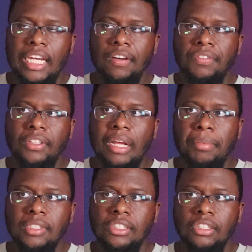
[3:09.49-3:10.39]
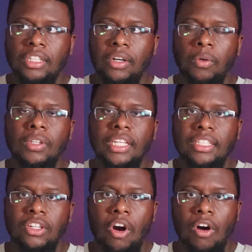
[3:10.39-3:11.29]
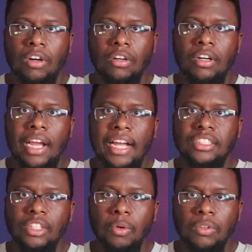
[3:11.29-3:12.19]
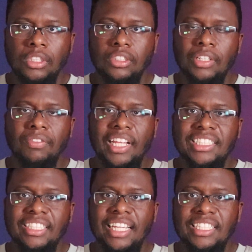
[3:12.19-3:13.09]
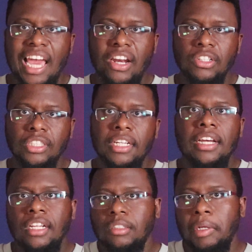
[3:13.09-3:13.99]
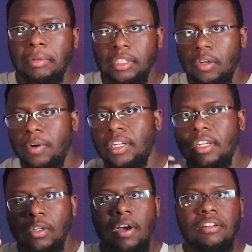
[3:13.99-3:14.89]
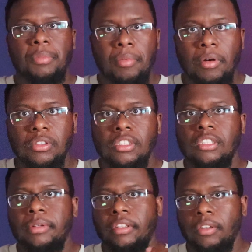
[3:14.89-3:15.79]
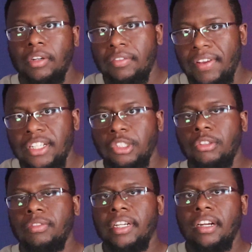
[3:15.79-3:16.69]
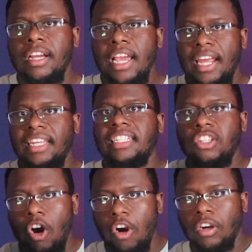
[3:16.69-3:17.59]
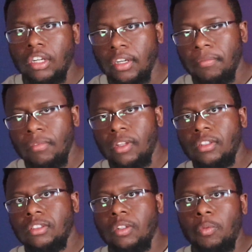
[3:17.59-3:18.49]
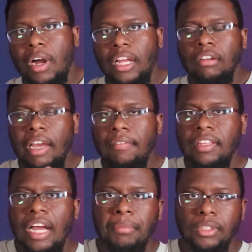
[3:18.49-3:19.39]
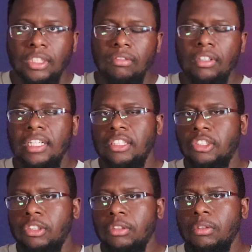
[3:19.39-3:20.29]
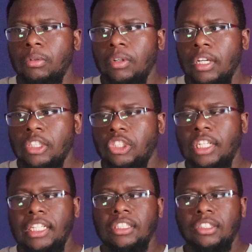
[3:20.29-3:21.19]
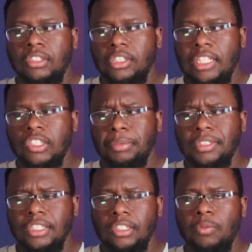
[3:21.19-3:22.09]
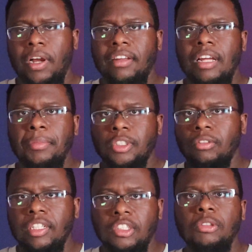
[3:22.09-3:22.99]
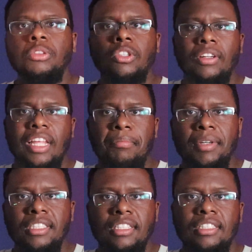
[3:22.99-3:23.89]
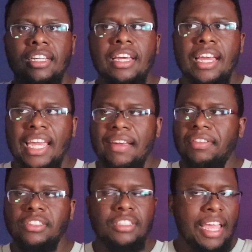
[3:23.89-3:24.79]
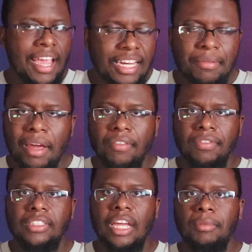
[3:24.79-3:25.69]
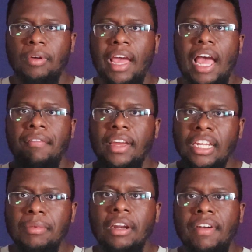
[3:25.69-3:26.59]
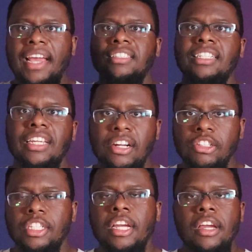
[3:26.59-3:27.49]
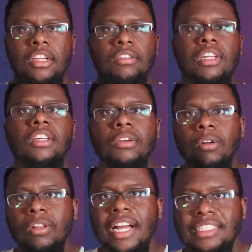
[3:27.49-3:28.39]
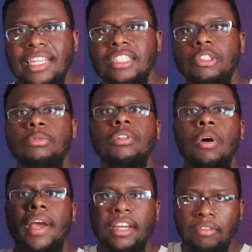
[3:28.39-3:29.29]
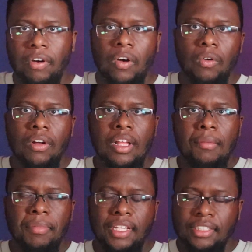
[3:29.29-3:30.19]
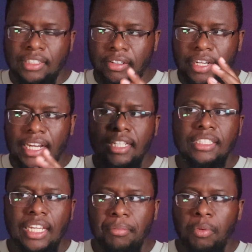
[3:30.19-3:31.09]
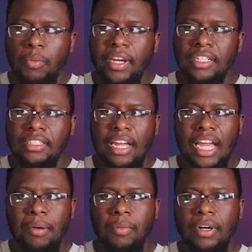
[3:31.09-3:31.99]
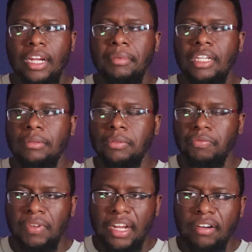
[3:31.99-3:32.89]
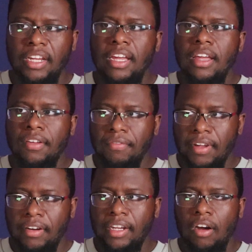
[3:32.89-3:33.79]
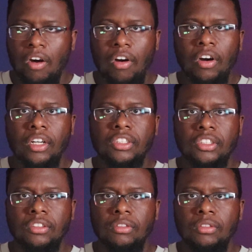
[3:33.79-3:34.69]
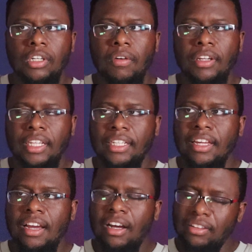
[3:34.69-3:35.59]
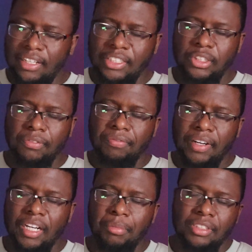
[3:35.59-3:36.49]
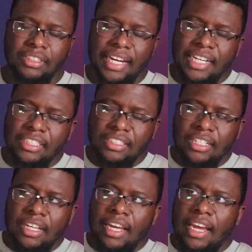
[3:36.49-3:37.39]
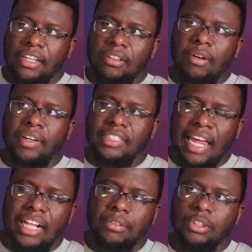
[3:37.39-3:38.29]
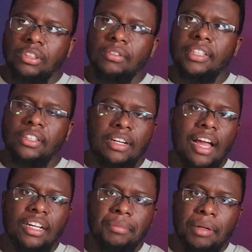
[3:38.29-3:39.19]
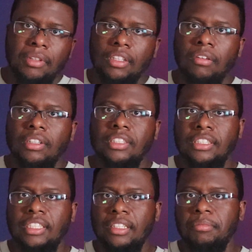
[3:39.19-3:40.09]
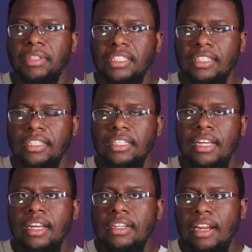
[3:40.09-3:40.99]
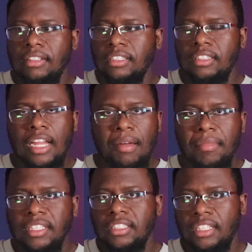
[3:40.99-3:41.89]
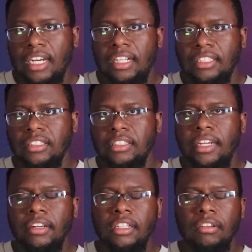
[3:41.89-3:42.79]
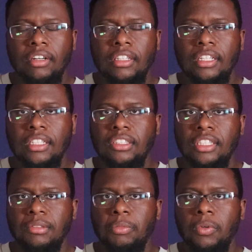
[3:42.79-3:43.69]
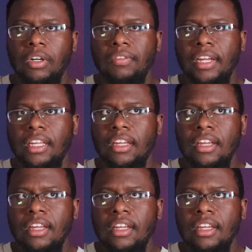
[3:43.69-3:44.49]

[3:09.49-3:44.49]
even if you're in that position, it only gets harder as you get older because you have less and less energy to be able to go and go after promotions, to be able to go and advance your career, and it gets harder. So while you have the opportunity to change your position, while you have the opportunity to start that business, if there's any amount of free time you have, any amount of excess energy, you need to utilize that to go and grow. Because there is a point in time where it becomes very, very hard to go. And like, unless you're very precise and you know exactly what you're doing, you're not going to be able to go and succeed in business. Now, this is not meant to kind of like scare you or anything. It's just more of like,